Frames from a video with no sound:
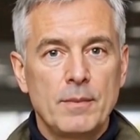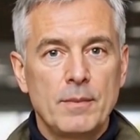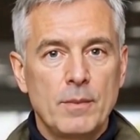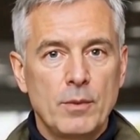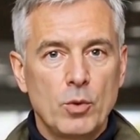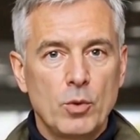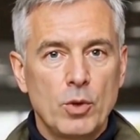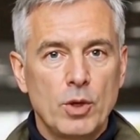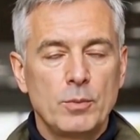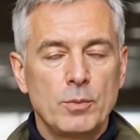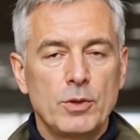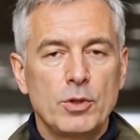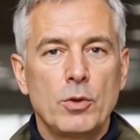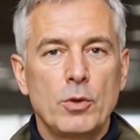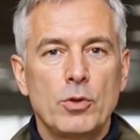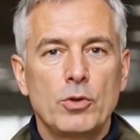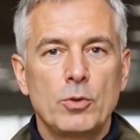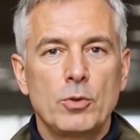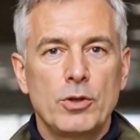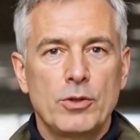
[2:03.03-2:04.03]
Grim
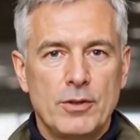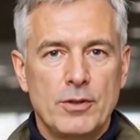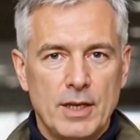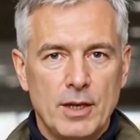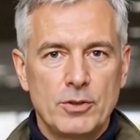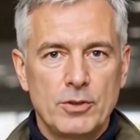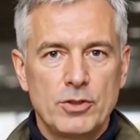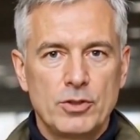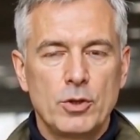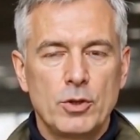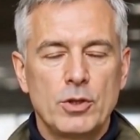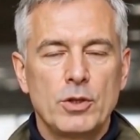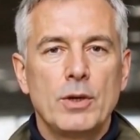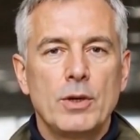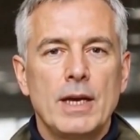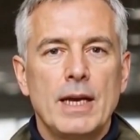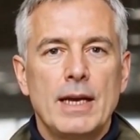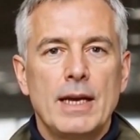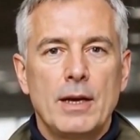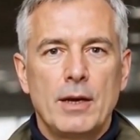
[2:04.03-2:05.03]
news was found
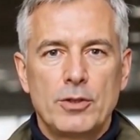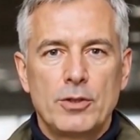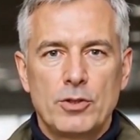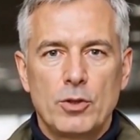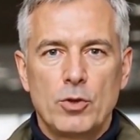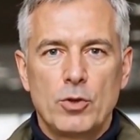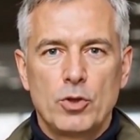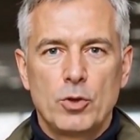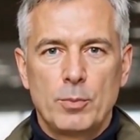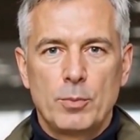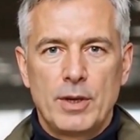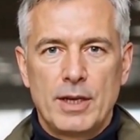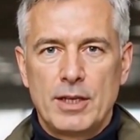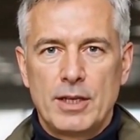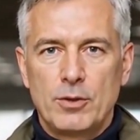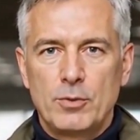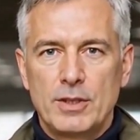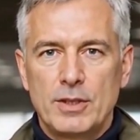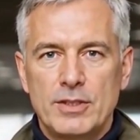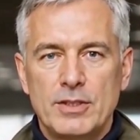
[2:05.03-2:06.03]
circulating on social
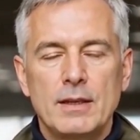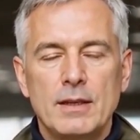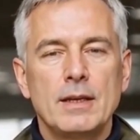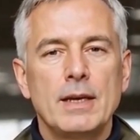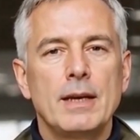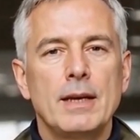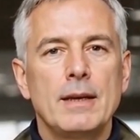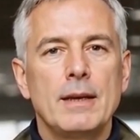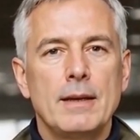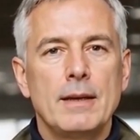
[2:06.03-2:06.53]
media recently.